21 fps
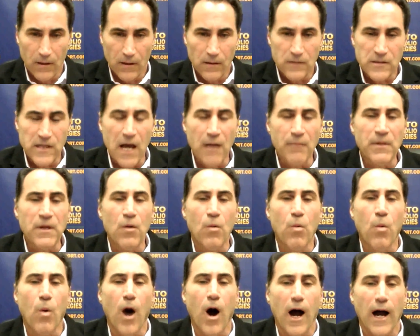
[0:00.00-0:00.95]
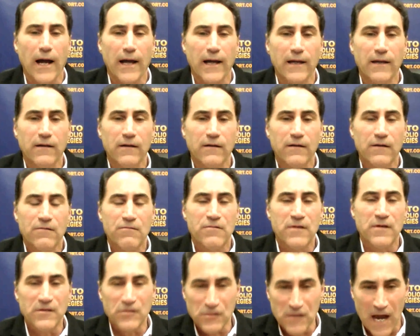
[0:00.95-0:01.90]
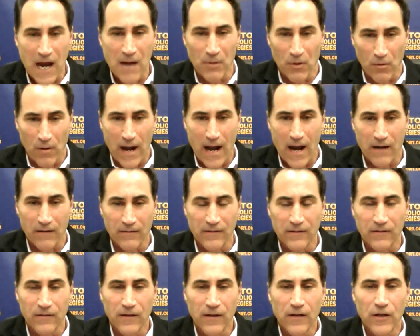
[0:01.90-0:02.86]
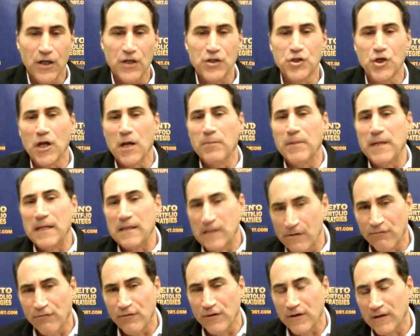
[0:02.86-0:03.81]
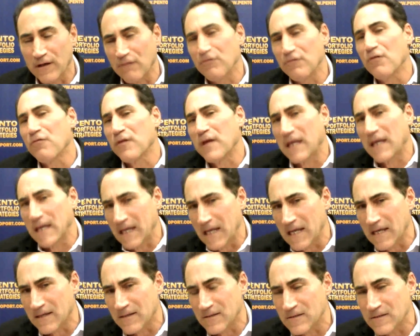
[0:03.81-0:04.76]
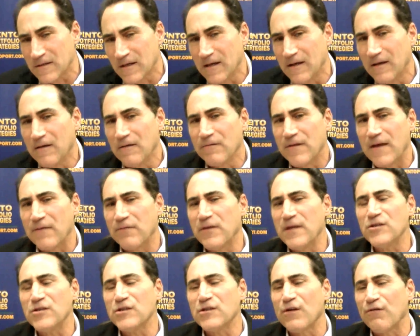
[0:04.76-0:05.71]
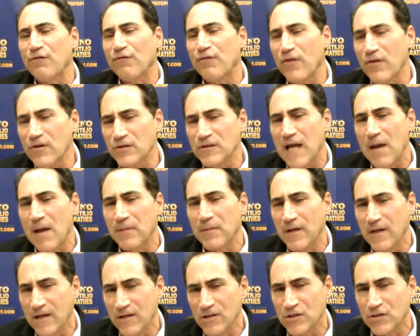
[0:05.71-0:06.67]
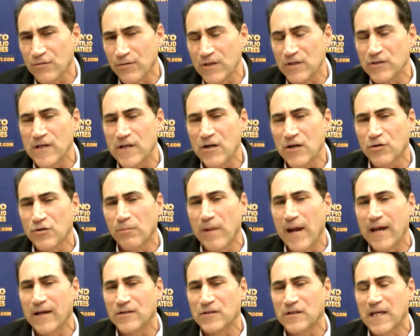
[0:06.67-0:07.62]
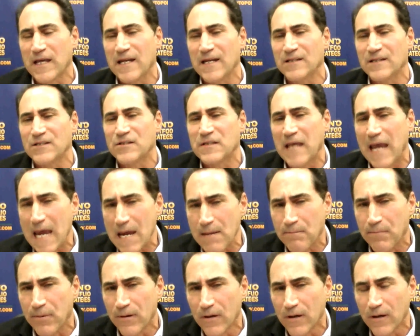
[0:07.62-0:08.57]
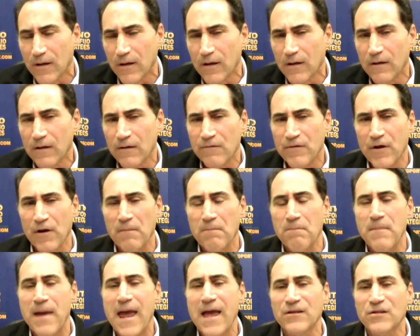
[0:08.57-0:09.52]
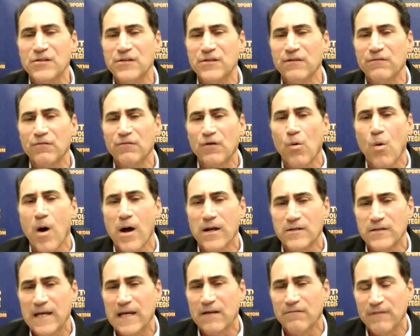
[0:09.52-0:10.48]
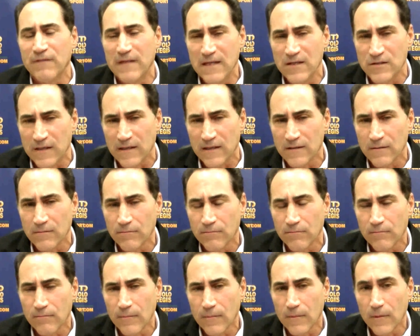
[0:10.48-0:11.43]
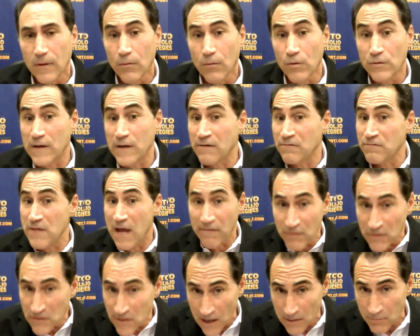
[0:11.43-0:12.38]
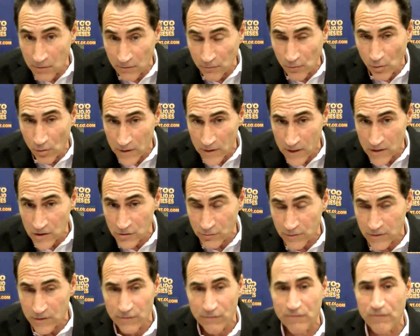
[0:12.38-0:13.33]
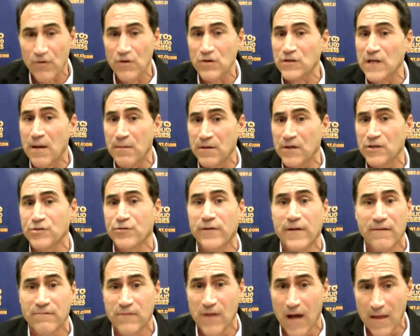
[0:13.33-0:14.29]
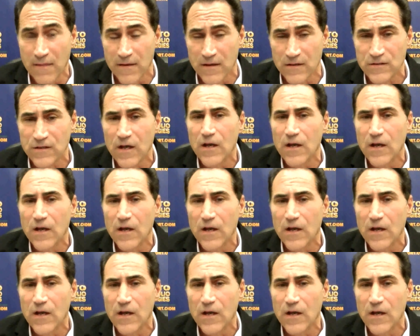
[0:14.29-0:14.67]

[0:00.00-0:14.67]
Tell me why this time around is going to be different, if you think it is, that this is the first time in history central banks can escape their massive quantitative easing, which they've never done before in history. The first time in history they've done this.